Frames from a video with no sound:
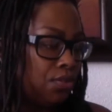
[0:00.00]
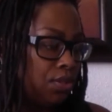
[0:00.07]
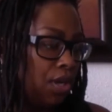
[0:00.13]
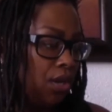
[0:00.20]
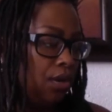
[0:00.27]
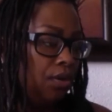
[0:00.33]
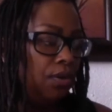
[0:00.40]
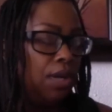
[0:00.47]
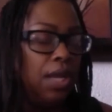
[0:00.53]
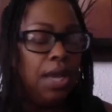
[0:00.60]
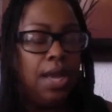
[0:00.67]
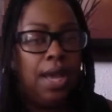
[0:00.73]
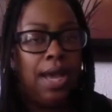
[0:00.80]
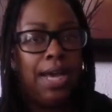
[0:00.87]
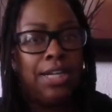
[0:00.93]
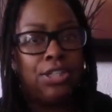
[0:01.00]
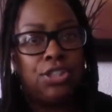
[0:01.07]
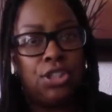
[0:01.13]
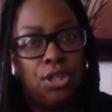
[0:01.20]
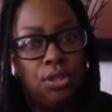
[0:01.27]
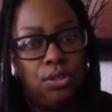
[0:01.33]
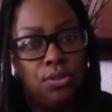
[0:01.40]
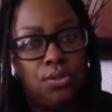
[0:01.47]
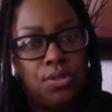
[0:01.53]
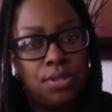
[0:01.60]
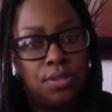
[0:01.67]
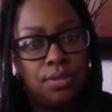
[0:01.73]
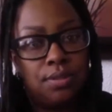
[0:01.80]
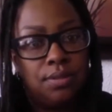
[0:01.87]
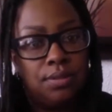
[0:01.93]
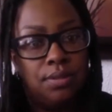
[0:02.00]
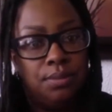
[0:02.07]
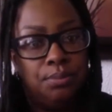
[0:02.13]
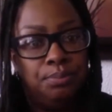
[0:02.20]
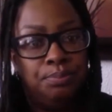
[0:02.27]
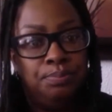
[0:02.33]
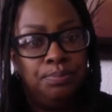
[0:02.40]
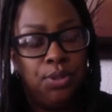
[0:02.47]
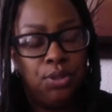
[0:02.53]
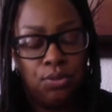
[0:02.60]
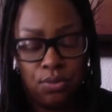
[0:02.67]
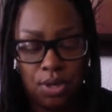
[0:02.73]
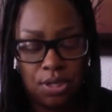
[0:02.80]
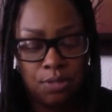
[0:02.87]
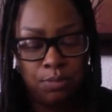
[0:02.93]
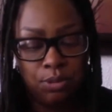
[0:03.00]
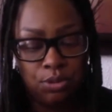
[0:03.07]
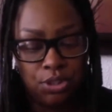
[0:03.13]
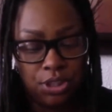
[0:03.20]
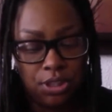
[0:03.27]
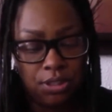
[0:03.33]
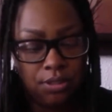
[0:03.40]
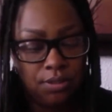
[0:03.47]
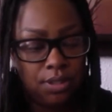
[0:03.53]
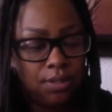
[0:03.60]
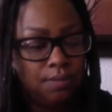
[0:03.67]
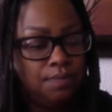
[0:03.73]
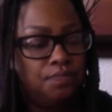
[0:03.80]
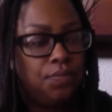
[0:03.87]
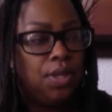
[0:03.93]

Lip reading: So I chose Blue Cross Blue Shield.